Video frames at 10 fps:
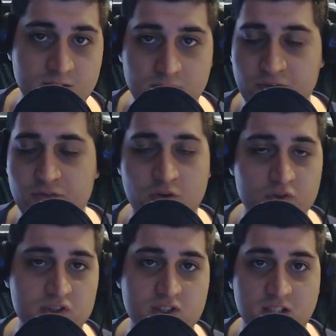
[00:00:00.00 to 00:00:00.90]
Of
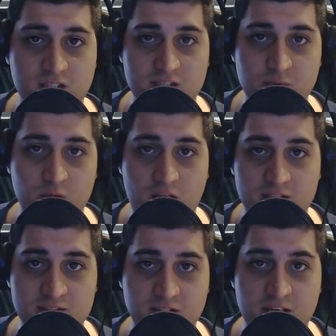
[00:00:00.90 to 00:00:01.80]
course, uh, it will
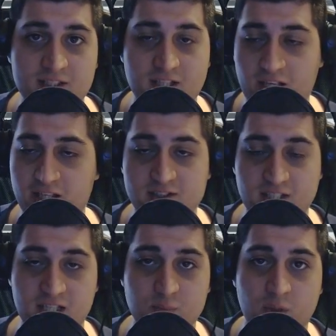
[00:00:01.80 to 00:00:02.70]
alternate, like I
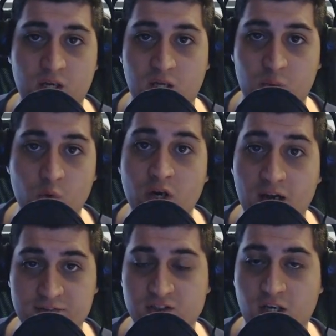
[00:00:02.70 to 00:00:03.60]
said, when I won't
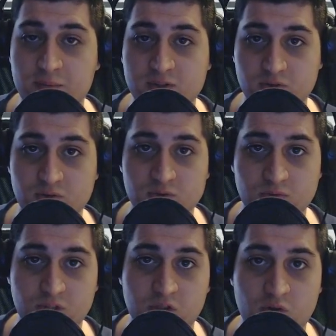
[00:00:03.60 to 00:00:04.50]
have time to
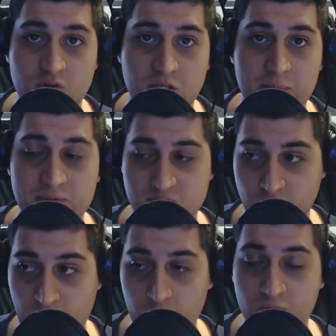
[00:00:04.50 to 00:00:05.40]
record an
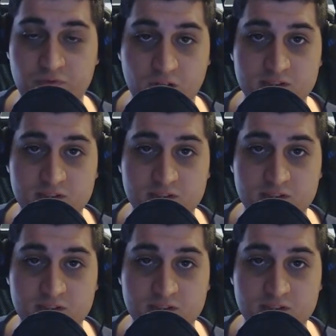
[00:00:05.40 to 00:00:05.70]
episode, I will find